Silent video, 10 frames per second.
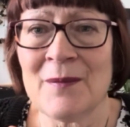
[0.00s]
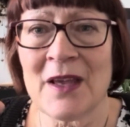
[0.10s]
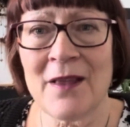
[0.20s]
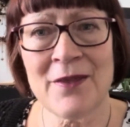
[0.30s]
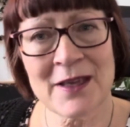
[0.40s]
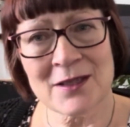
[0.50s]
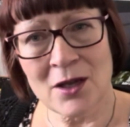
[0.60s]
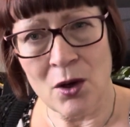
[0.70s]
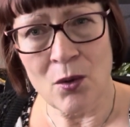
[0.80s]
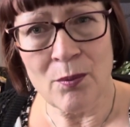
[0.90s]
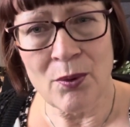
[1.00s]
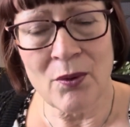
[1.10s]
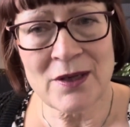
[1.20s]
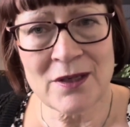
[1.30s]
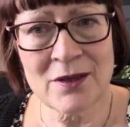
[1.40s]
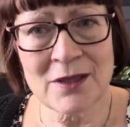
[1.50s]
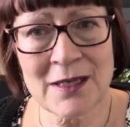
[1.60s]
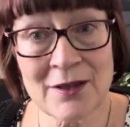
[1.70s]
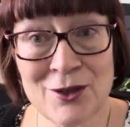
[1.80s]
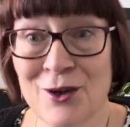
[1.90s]
And that's the whole point of the
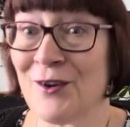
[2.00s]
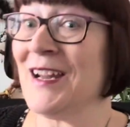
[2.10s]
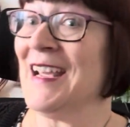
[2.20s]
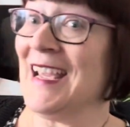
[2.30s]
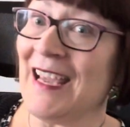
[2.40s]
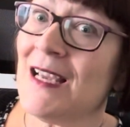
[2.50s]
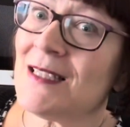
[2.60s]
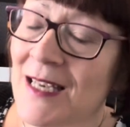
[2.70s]
death card, is